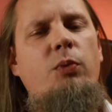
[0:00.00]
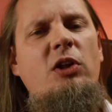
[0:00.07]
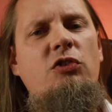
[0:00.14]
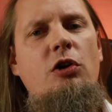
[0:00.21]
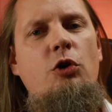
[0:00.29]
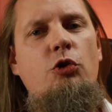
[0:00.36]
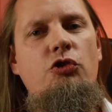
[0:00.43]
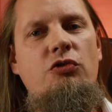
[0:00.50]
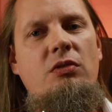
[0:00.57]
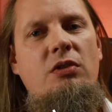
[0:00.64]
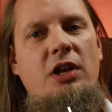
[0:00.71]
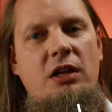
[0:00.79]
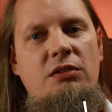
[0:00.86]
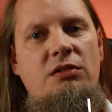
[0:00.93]
one solution
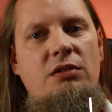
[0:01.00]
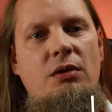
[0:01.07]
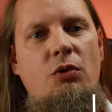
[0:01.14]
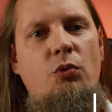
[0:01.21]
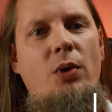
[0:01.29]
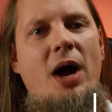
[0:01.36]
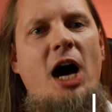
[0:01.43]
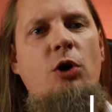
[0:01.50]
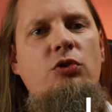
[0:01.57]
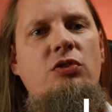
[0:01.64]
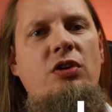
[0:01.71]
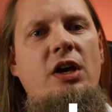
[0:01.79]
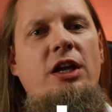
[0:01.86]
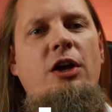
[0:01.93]
to this:
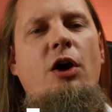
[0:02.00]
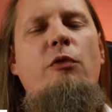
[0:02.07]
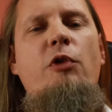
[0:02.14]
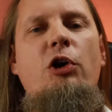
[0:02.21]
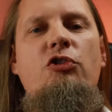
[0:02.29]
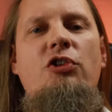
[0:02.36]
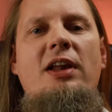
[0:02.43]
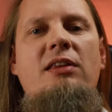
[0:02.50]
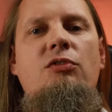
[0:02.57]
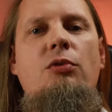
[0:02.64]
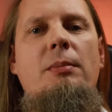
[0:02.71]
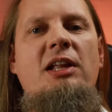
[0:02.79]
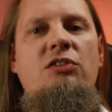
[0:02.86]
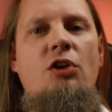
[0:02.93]
route your virtual
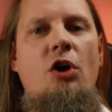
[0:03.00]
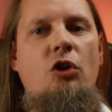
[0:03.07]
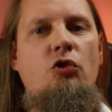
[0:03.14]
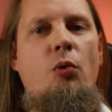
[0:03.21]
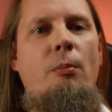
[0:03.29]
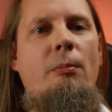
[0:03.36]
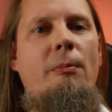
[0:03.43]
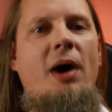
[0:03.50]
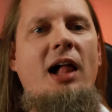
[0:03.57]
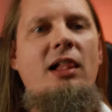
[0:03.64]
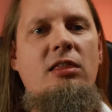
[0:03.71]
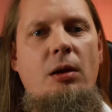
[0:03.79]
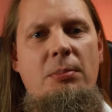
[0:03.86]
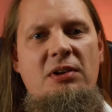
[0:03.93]
instruments to
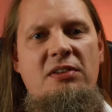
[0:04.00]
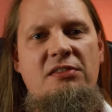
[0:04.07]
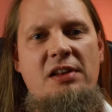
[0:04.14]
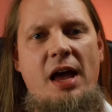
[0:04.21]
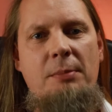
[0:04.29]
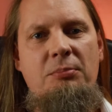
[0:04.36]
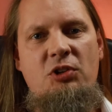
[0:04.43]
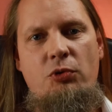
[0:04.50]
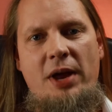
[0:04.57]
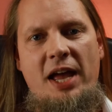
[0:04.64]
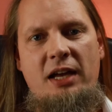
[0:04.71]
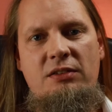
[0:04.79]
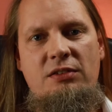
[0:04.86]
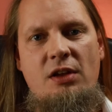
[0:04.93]
multiple stem
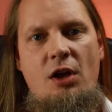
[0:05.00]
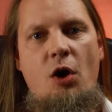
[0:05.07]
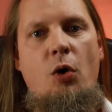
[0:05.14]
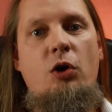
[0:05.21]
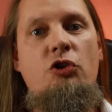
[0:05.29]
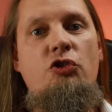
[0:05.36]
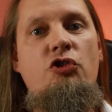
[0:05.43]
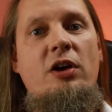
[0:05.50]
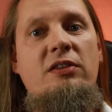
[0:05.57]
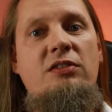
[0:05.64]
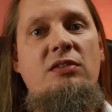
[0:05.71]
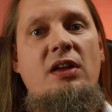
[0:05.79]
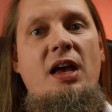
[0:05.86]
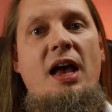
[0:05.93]
tracks or
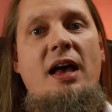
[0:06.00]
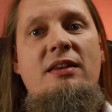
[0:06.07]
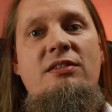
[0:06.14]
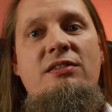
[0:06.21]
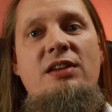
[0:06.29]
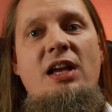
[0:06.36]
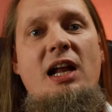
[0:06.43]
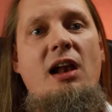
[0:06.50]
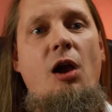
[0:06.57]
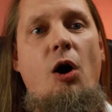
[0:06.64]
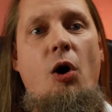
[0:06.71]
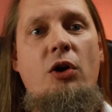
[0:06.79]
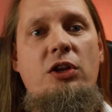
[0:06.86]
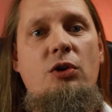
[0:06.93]
just a single
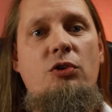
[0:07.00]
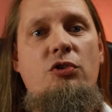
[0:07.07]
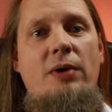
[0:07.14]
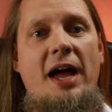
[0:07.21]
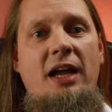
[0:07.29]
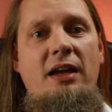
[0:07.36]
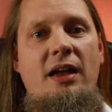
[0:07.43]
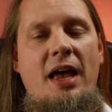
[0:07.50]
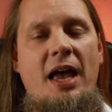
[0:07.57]
audio track